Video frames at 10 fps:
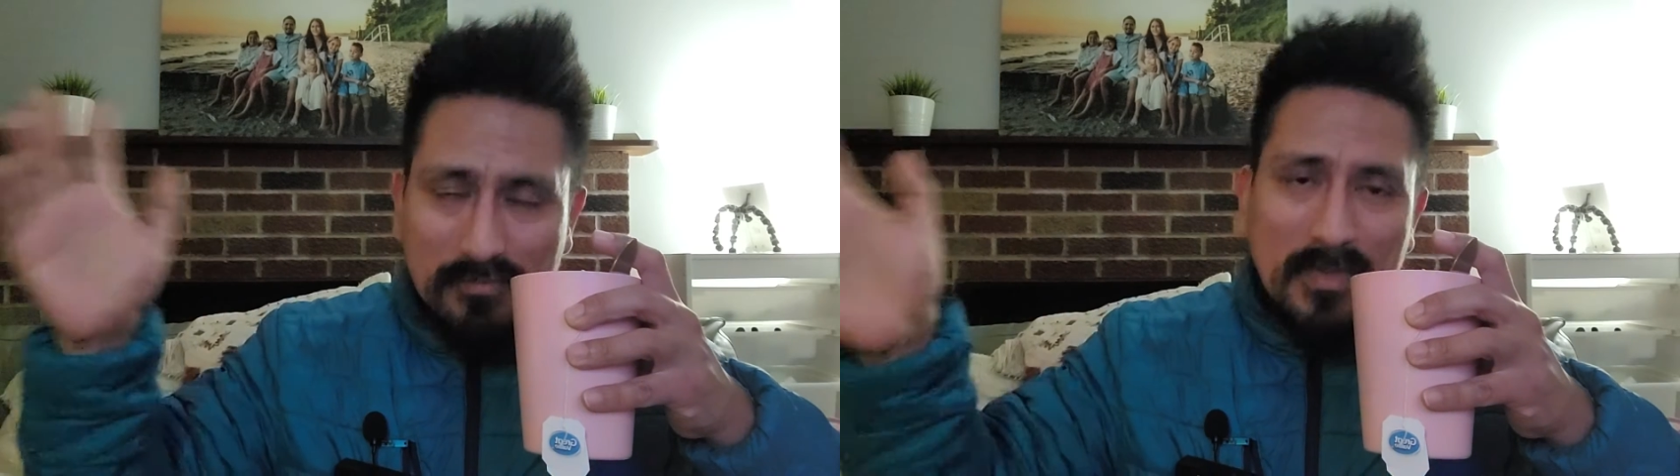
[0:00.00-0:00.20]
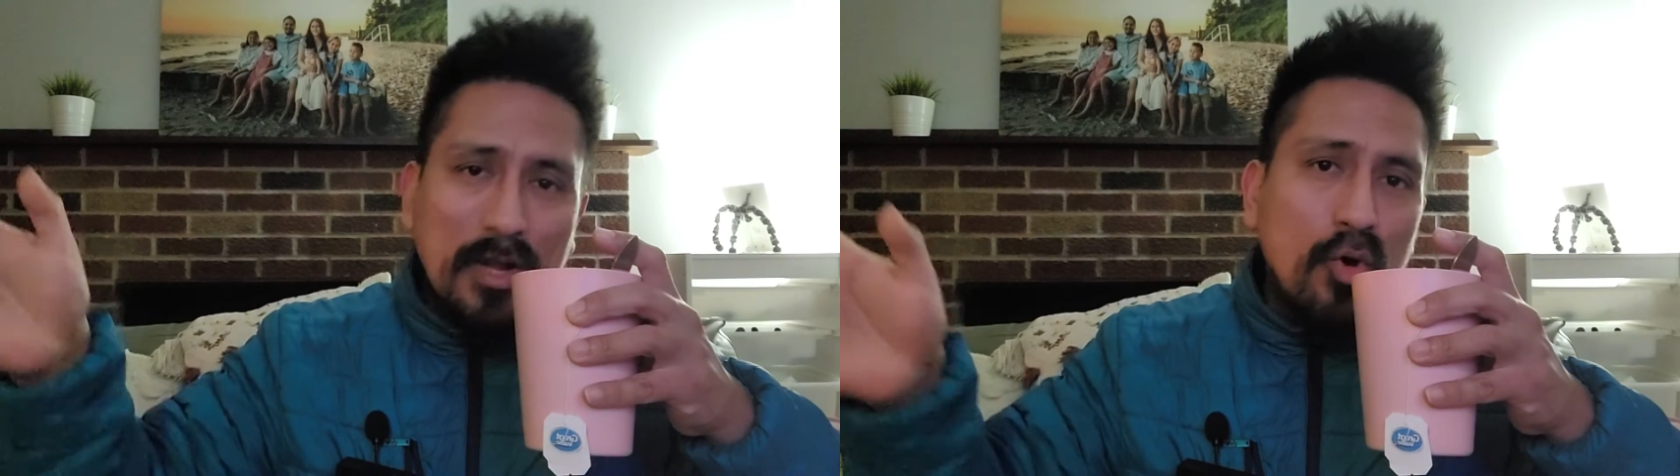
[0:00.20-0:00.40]

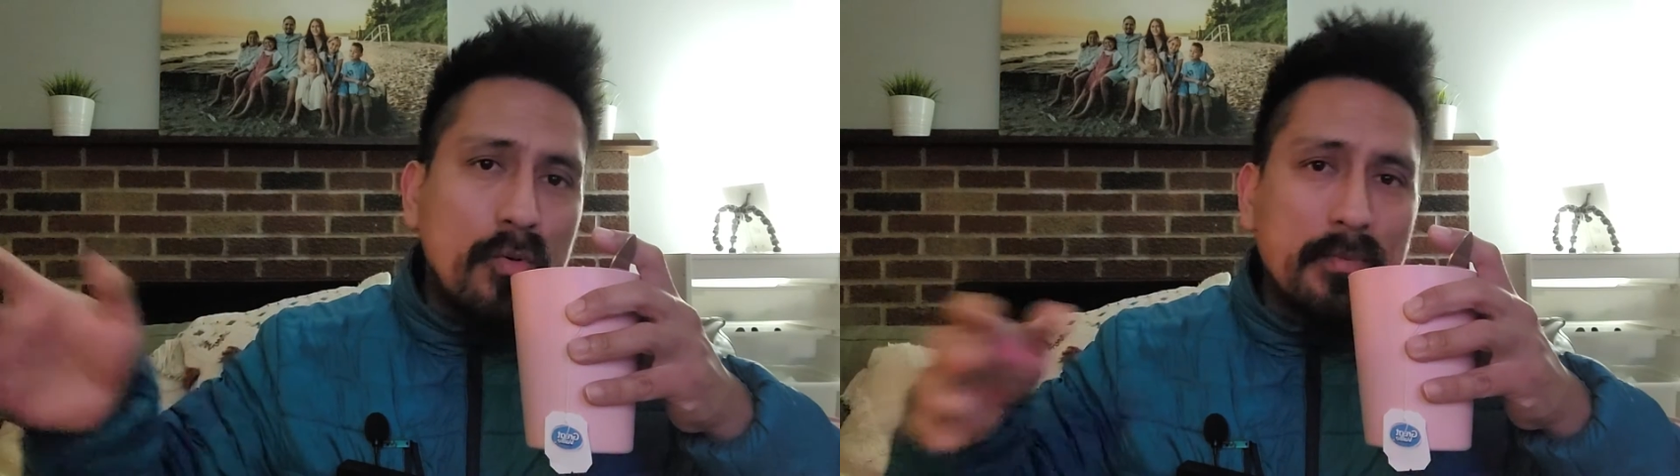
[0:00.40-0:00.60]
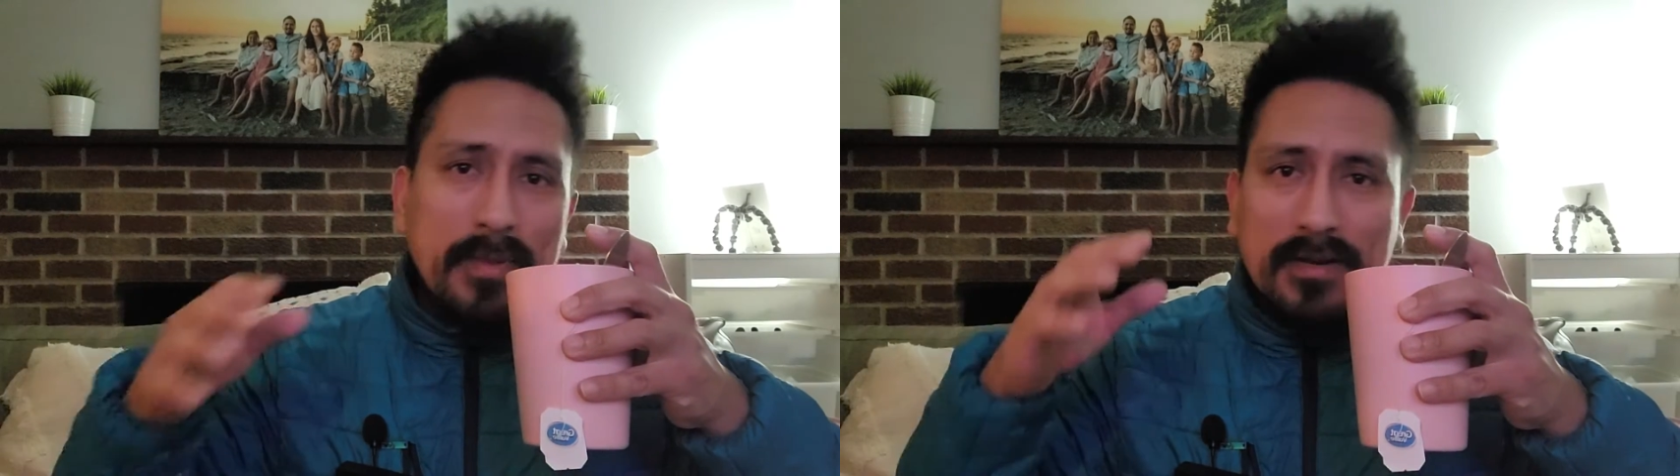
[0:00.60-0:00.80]
the
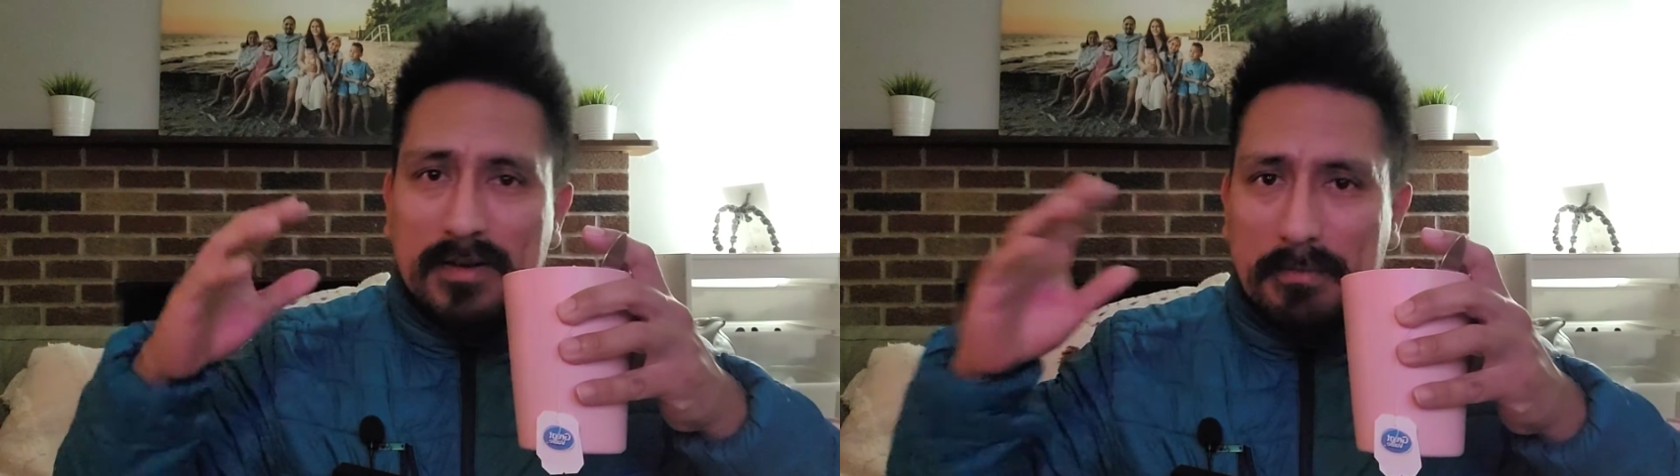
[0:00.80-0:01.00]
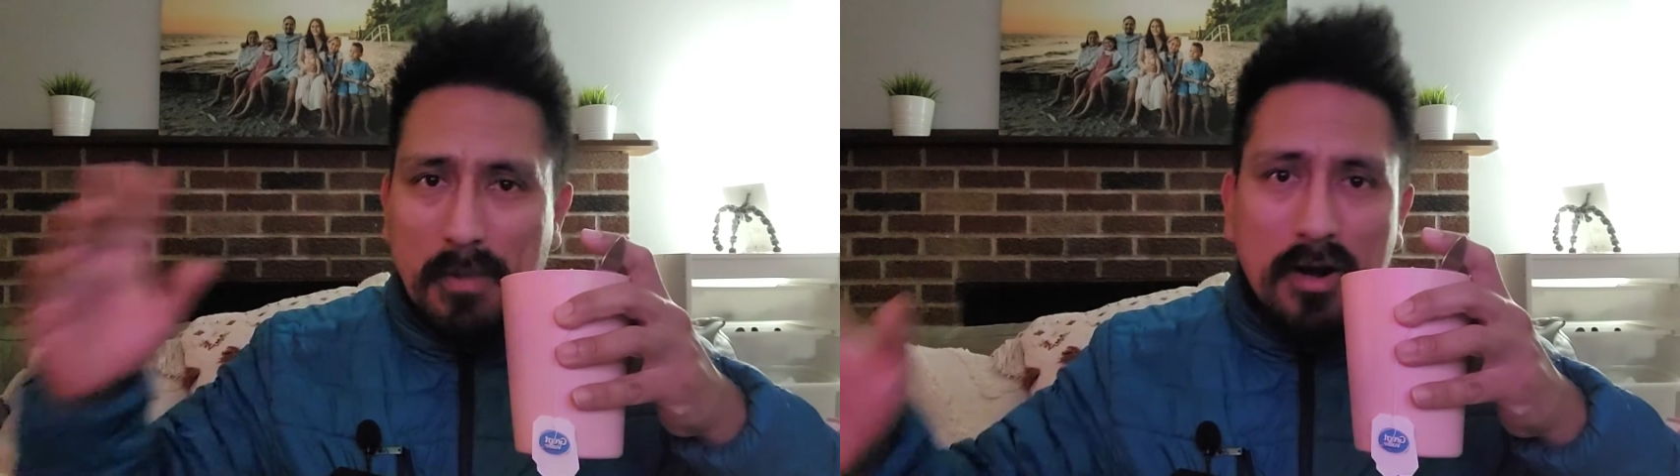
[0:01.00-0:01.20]
government,
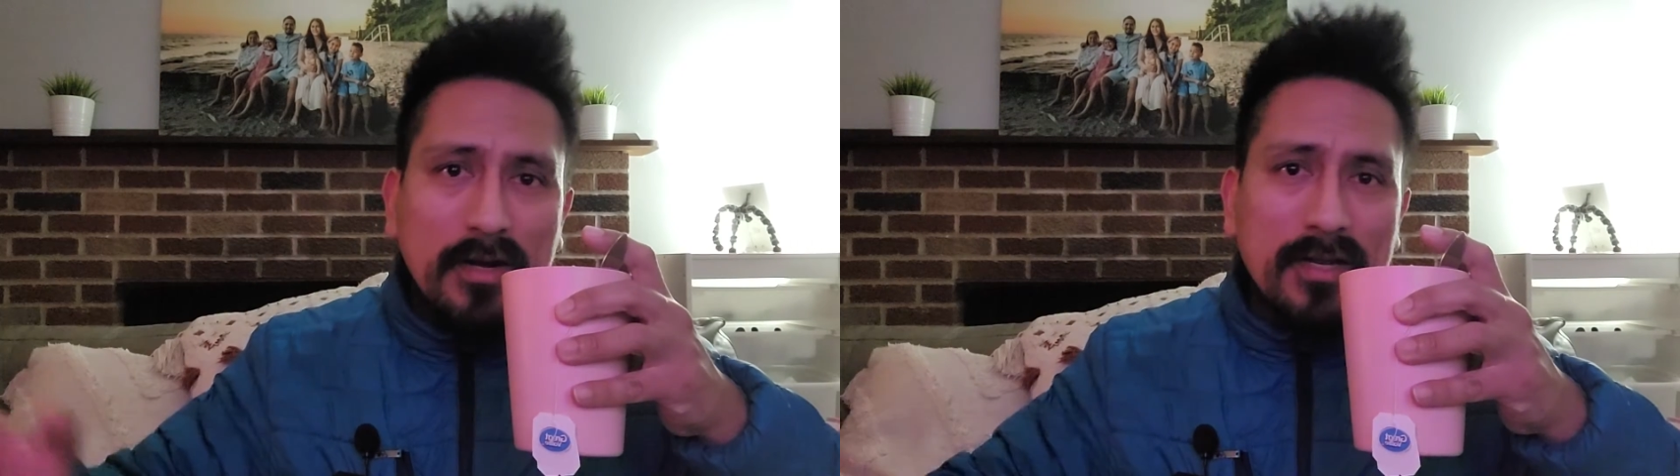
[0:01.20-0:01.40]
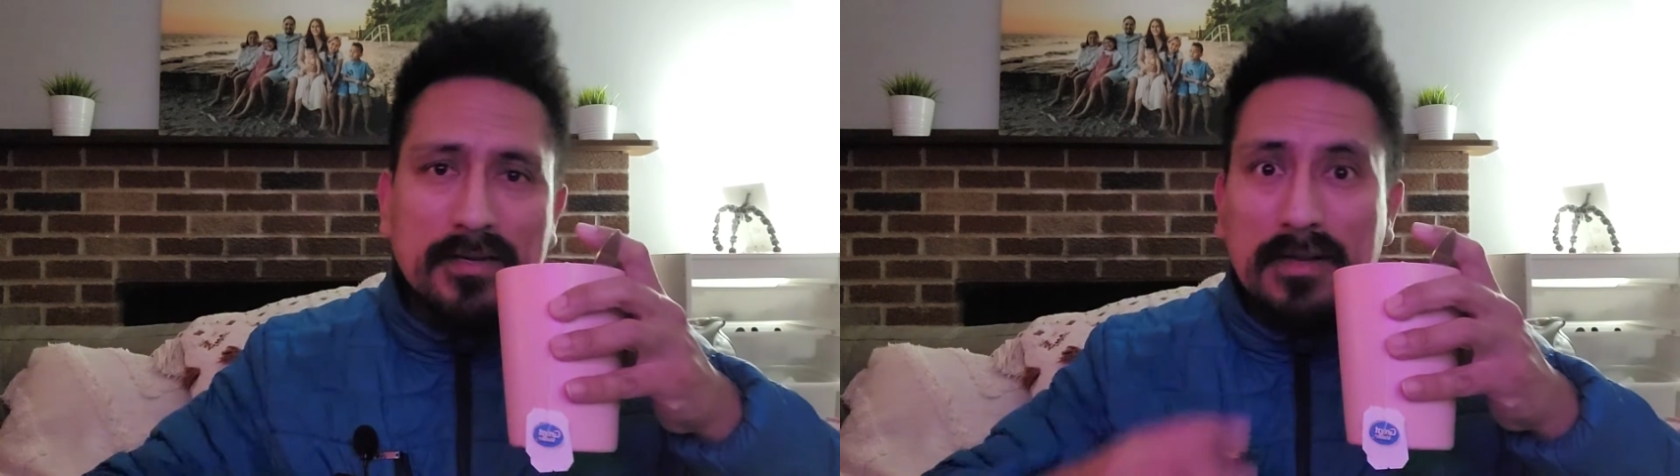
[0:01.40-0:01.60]
the
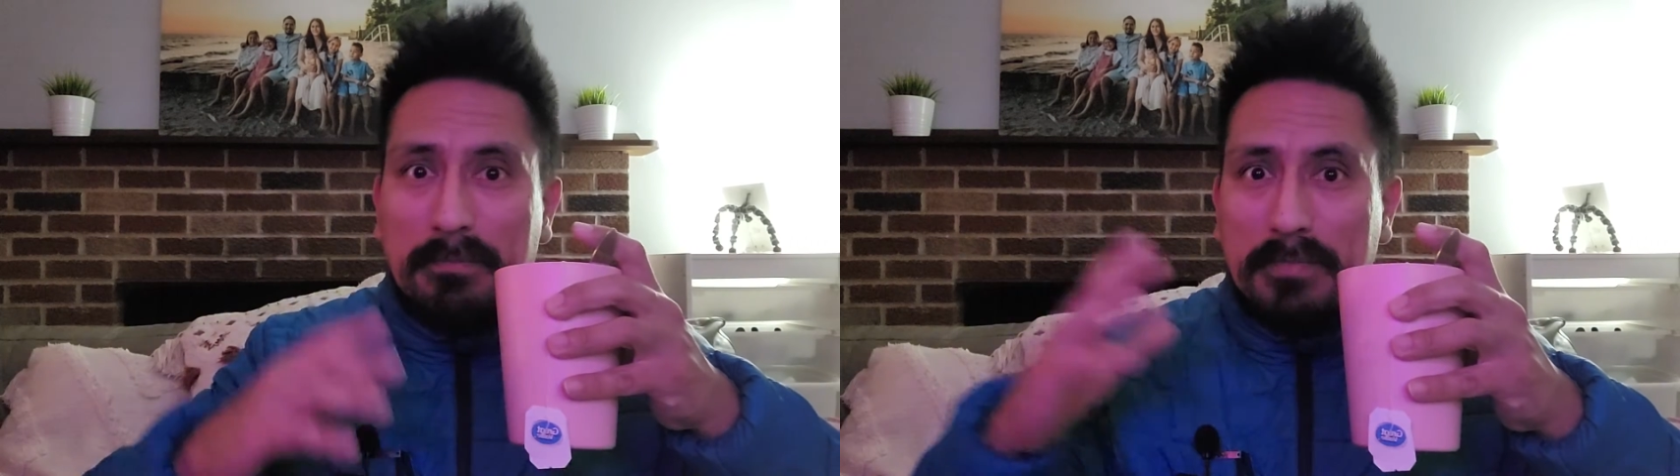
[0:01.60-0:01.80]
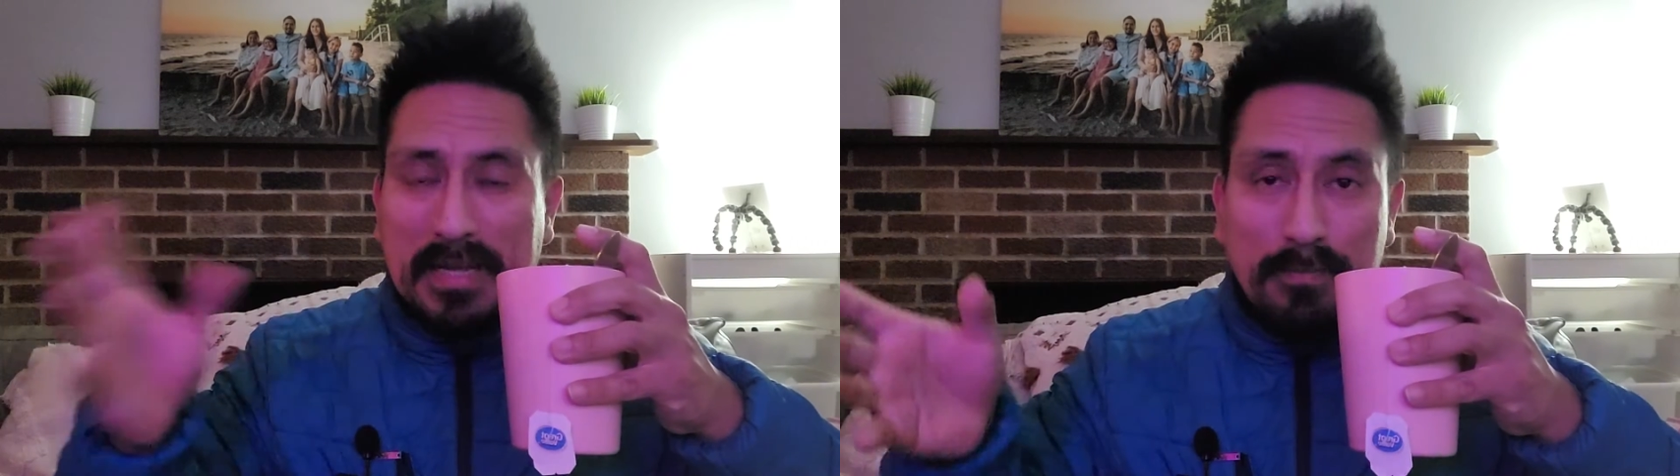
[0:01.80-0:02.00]
market, the
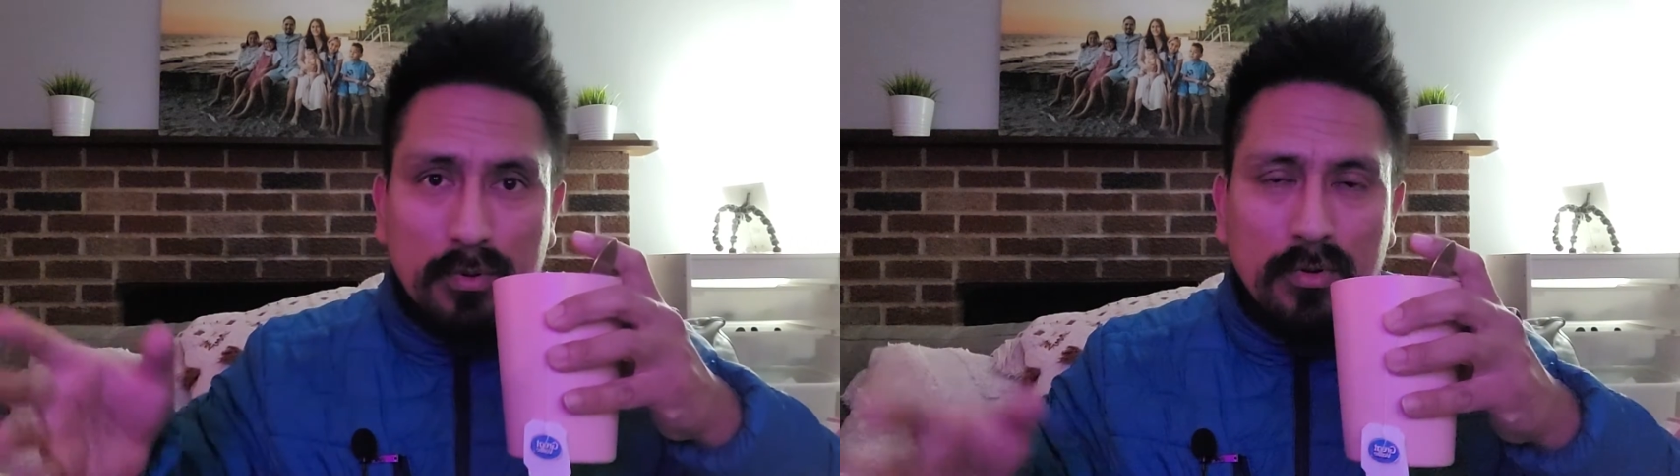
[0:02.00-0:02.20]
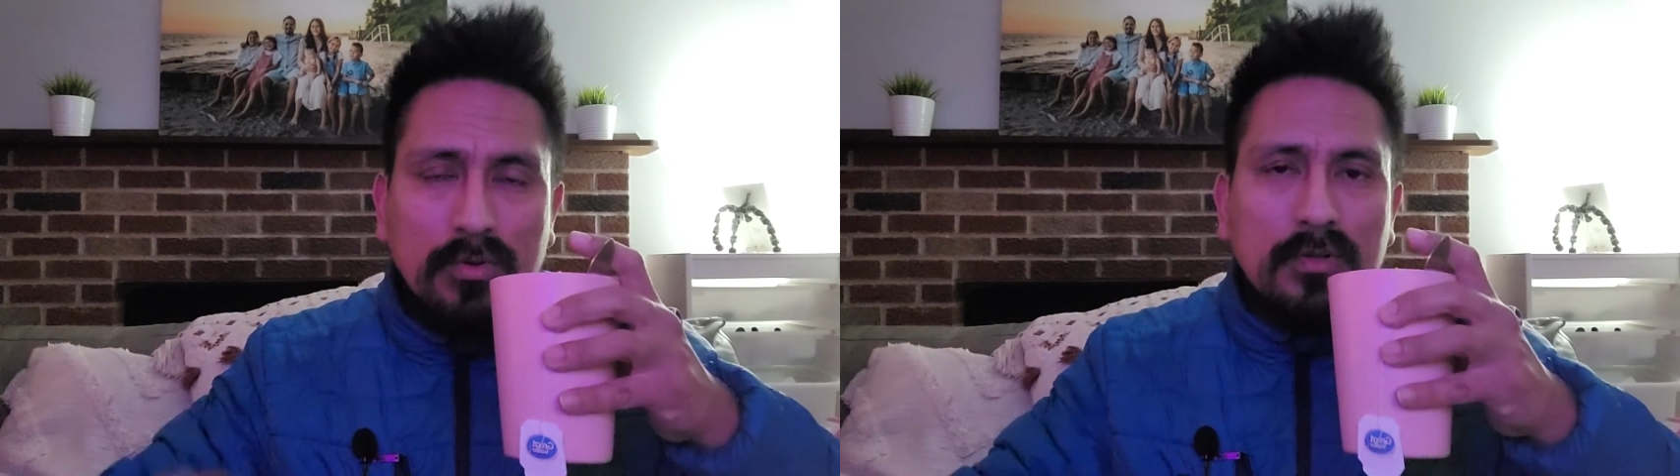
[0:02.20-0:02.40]

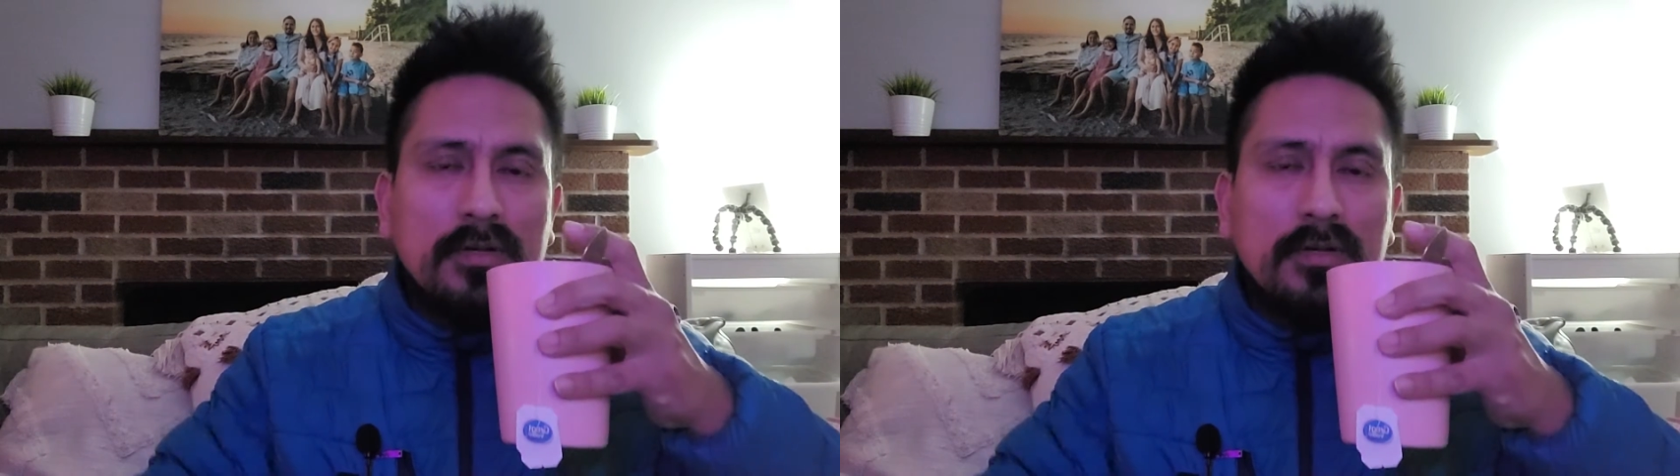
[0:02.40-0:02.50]
people